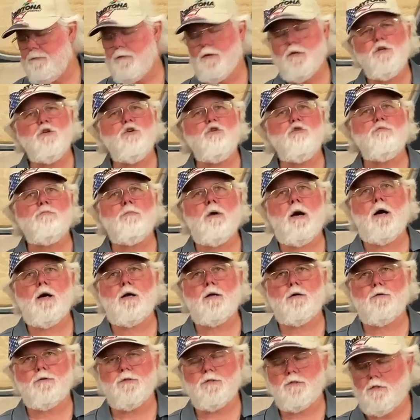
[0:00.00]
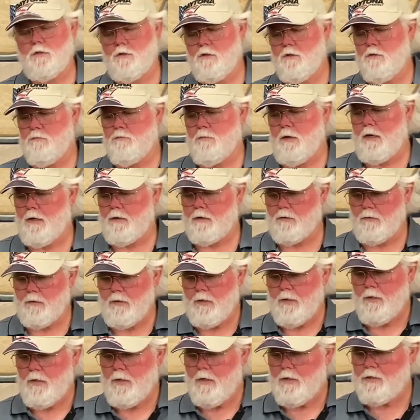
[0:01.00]
a new model. It's a new model.
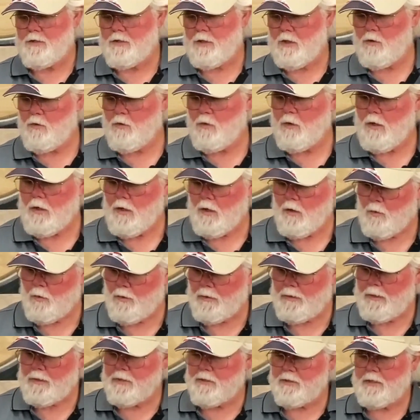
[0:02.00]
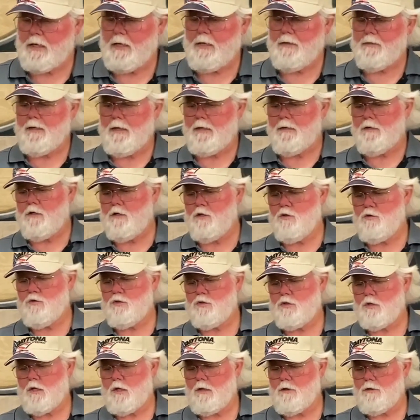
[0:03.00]
So when they say they
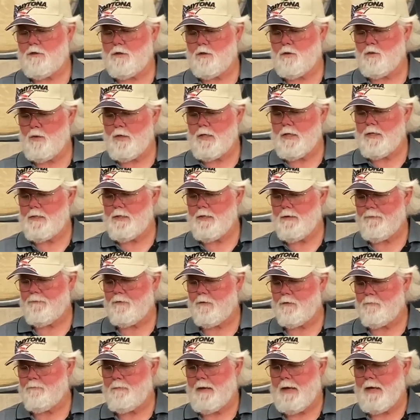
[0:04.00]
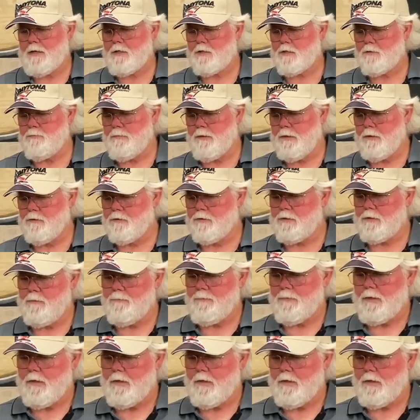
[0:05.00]
used three different mash builds,